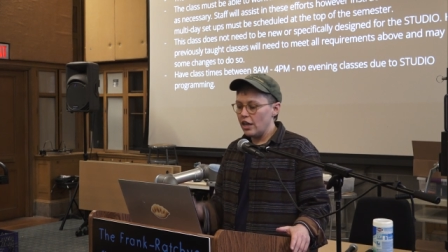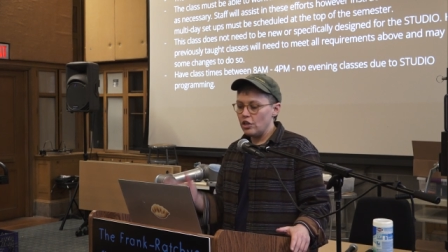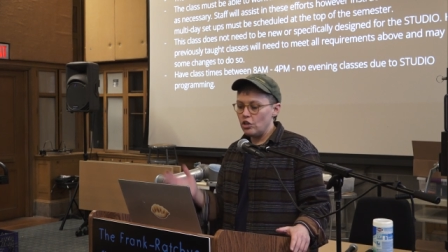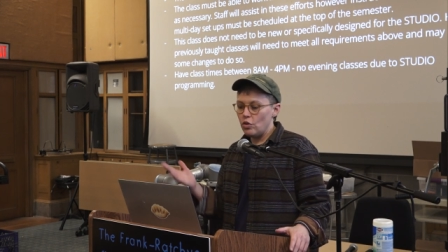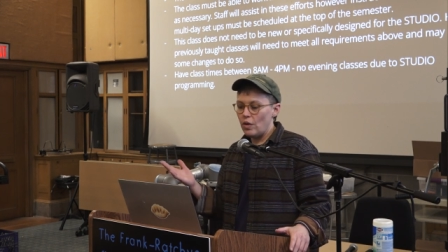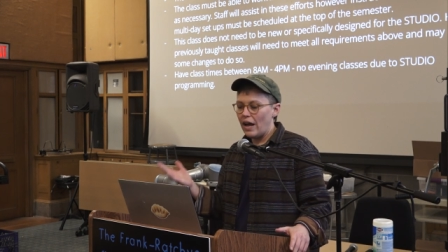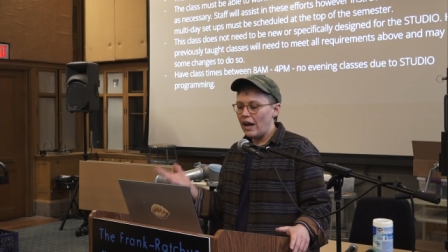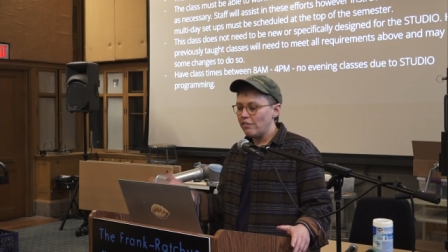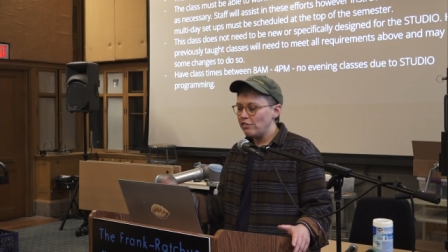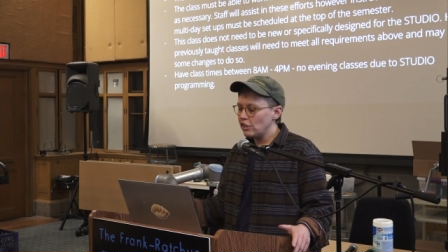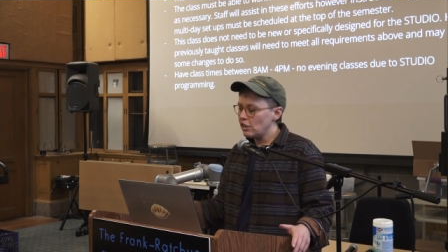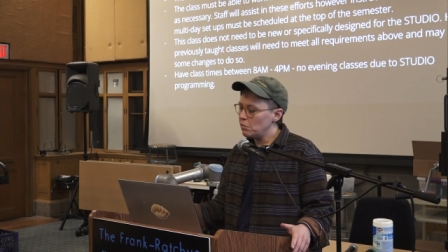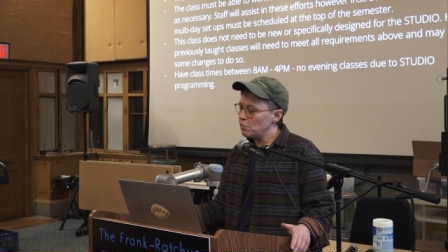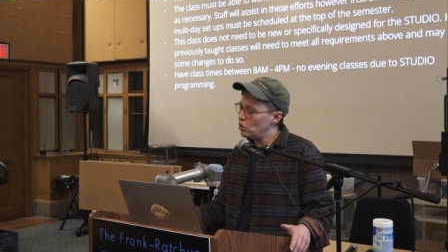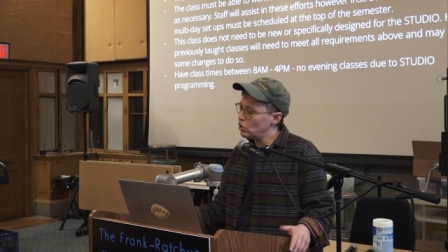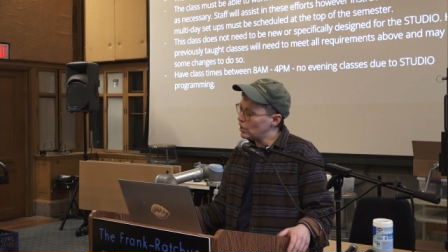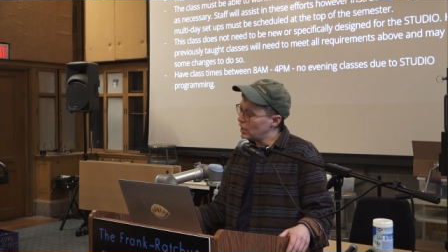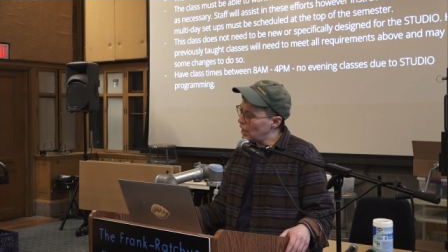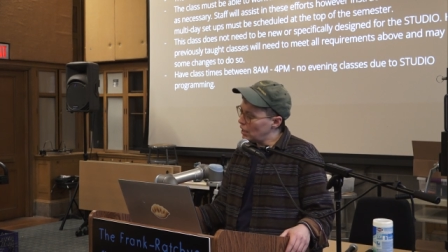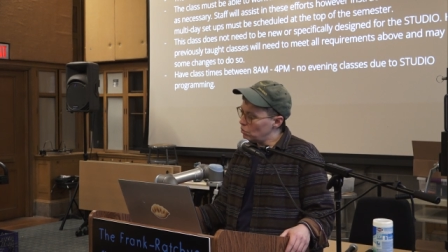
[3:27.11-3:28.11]
You have to
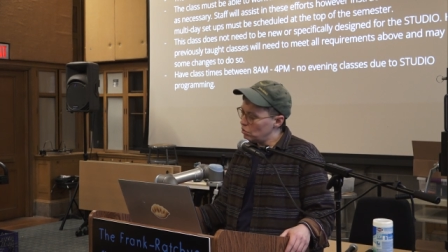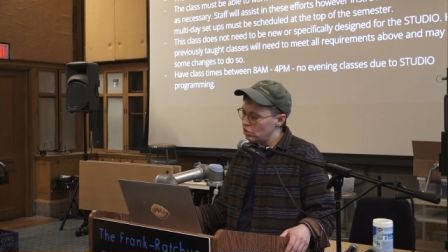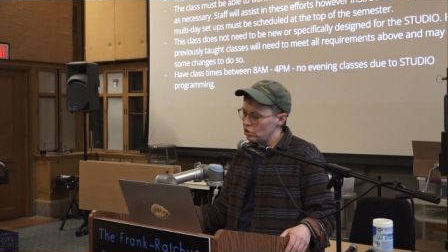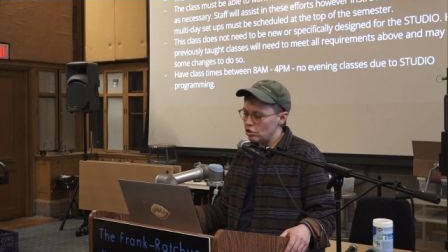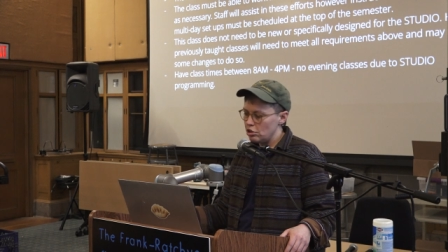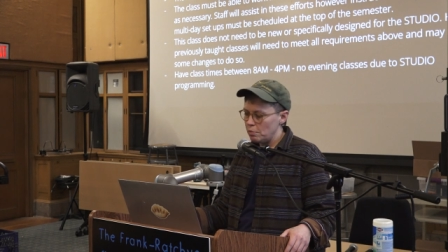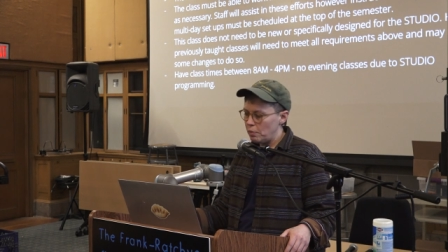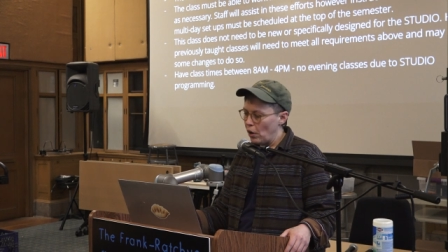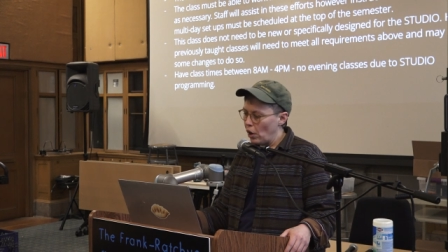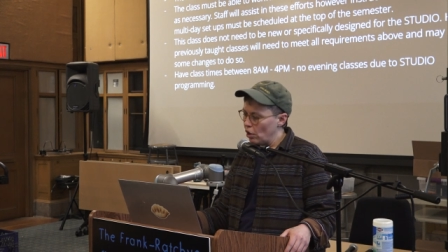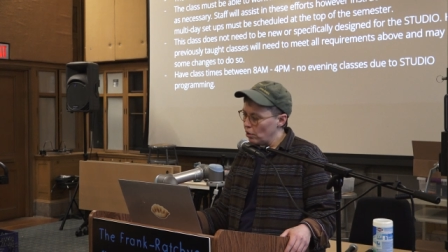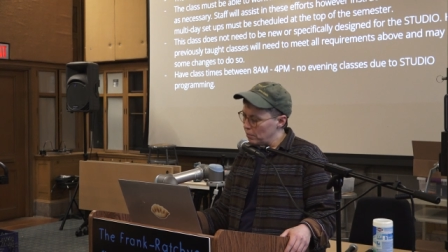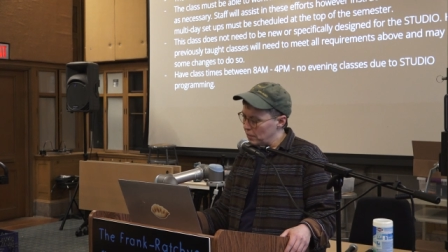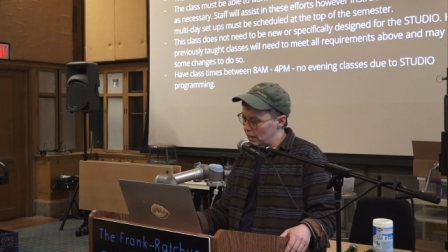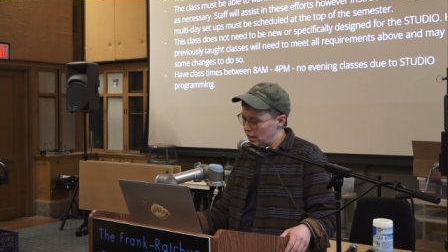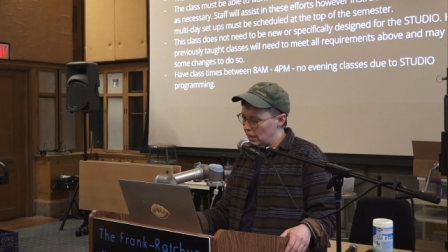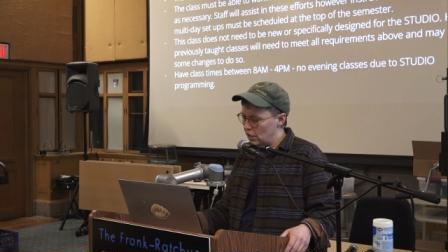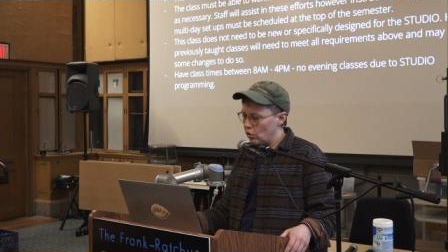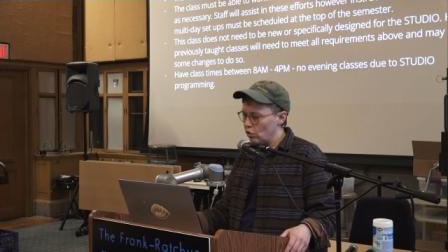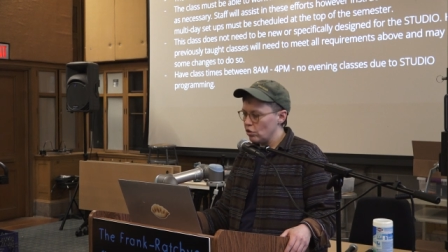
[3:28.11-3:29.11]
communicate with your
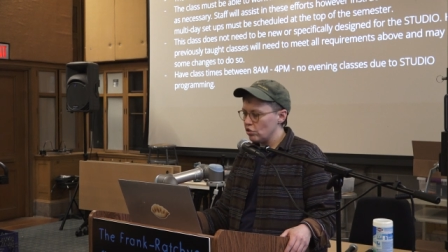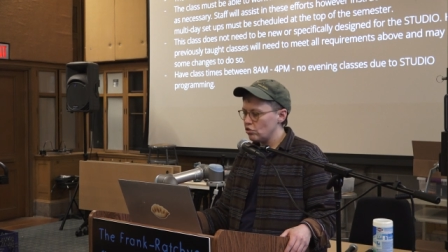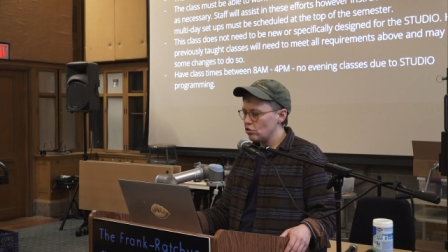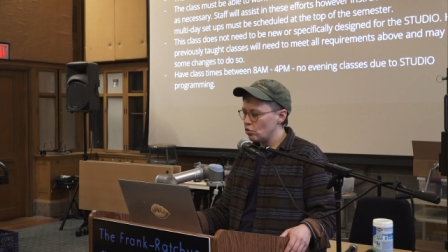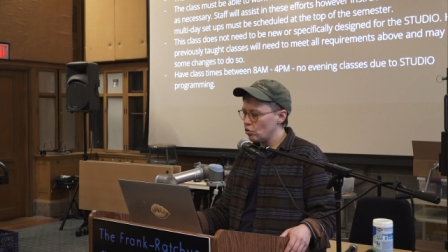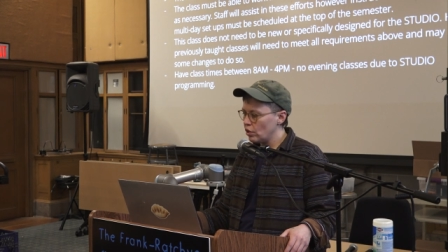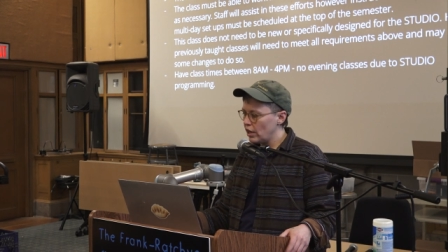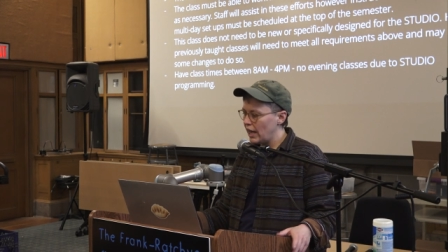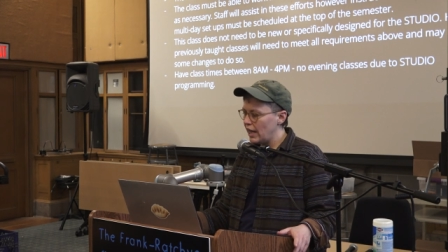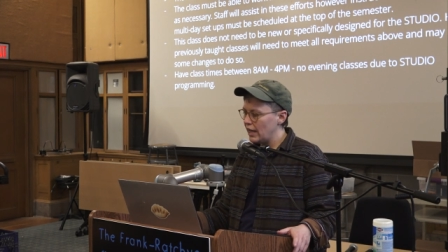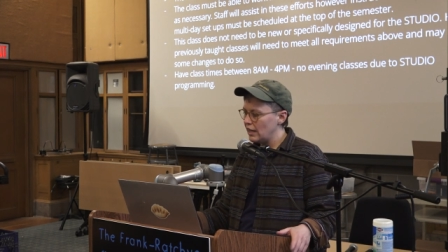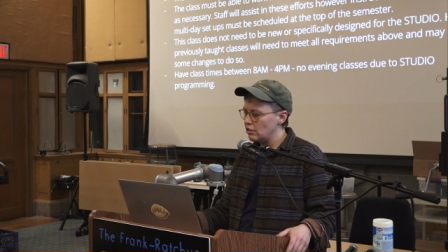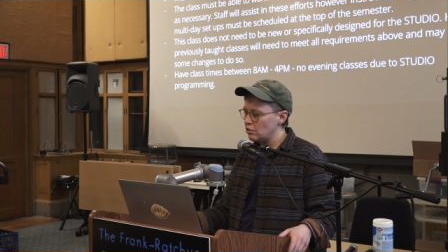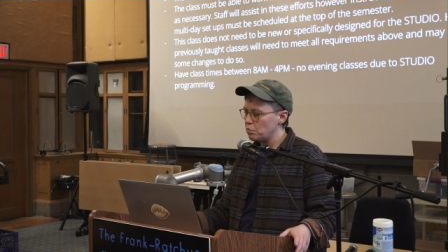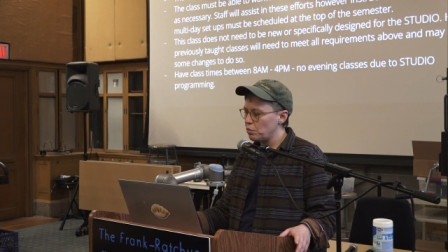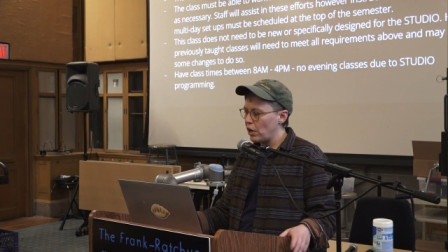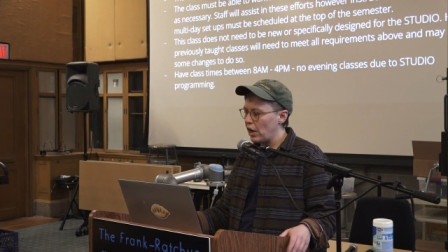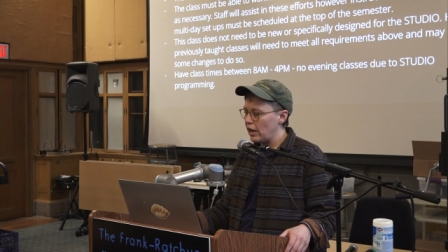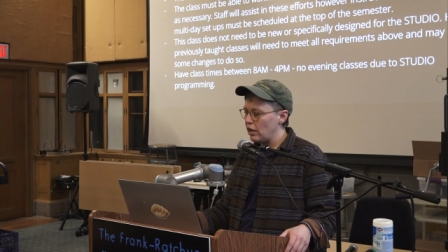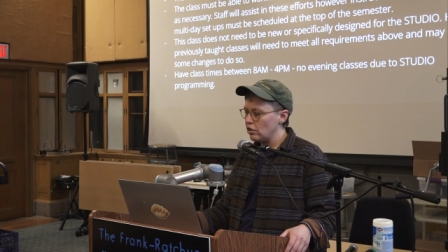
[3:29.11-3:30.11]
department or school heads
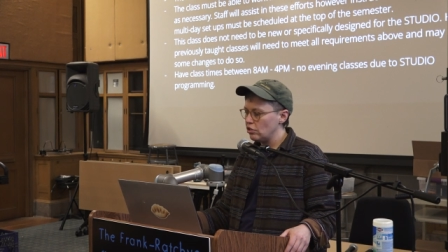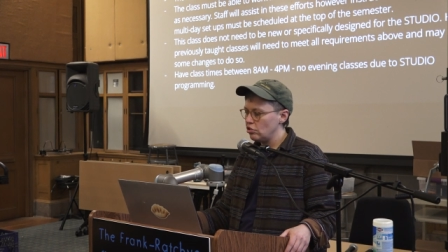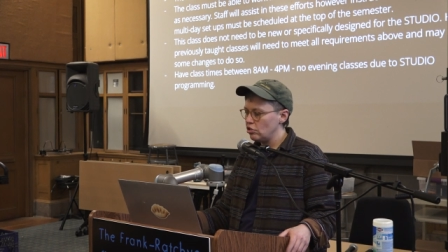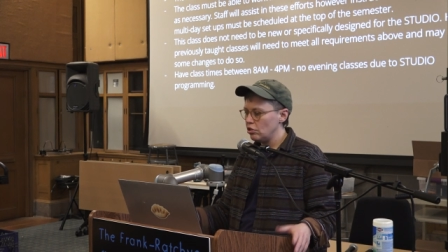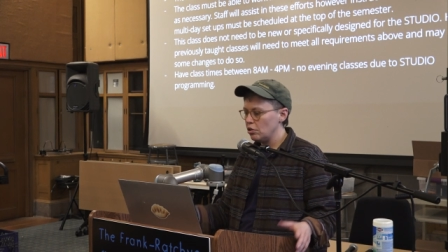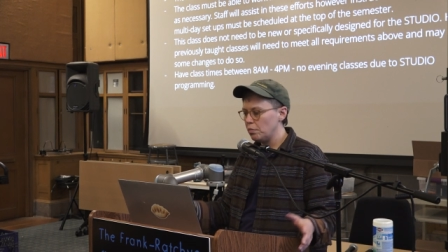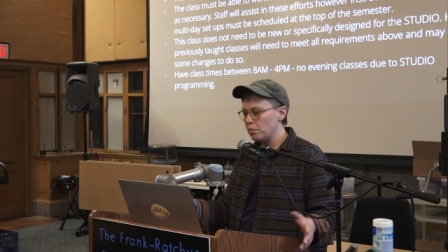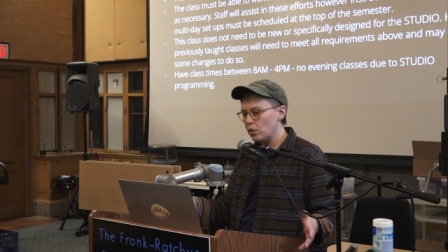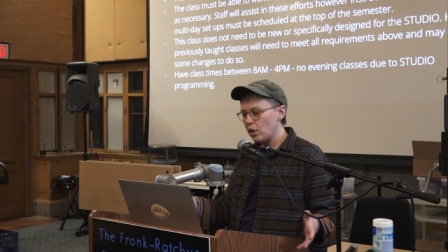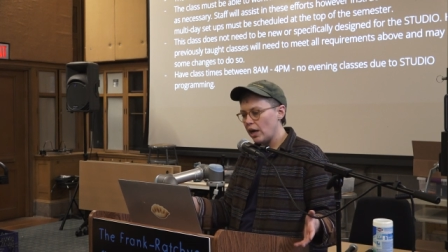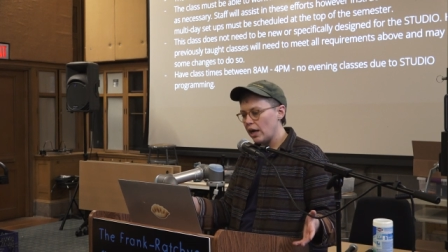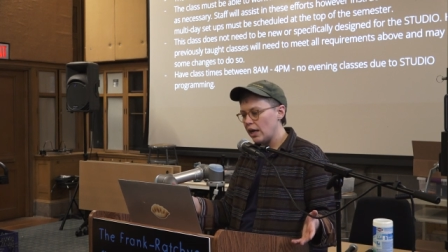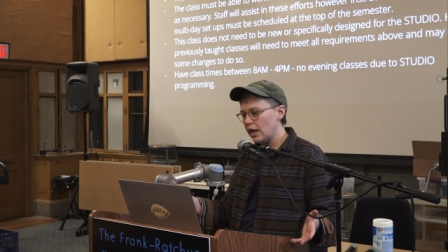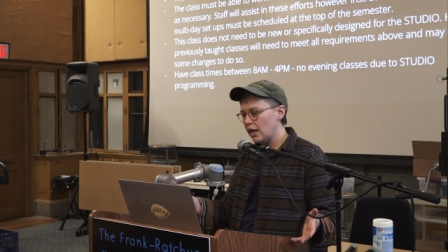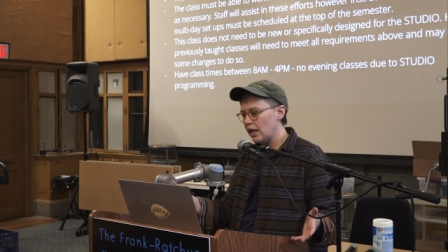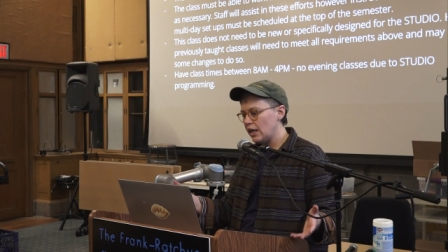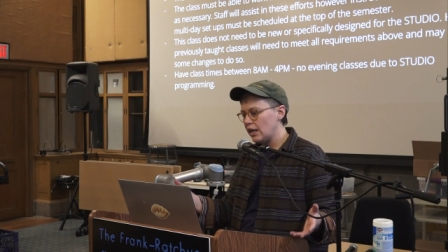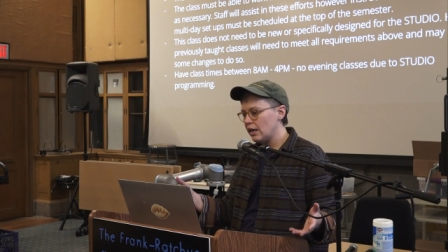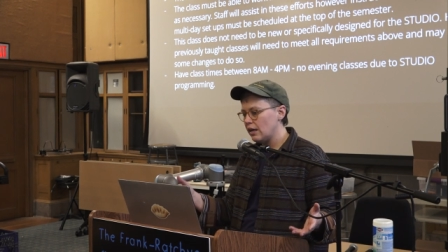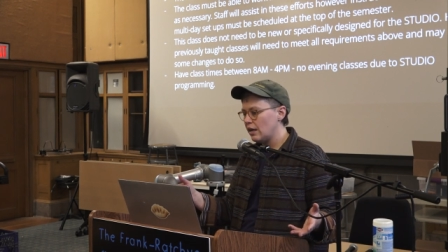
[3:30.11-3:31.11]
prior to
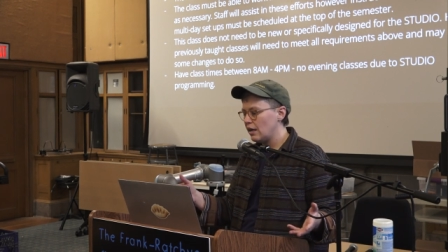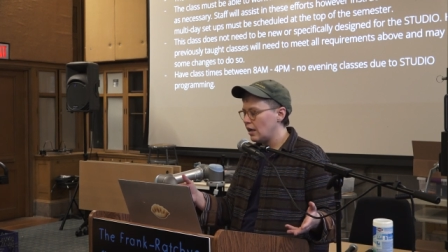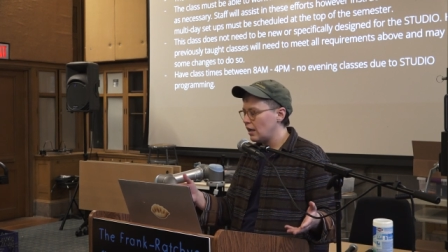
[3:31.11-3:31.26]
applying,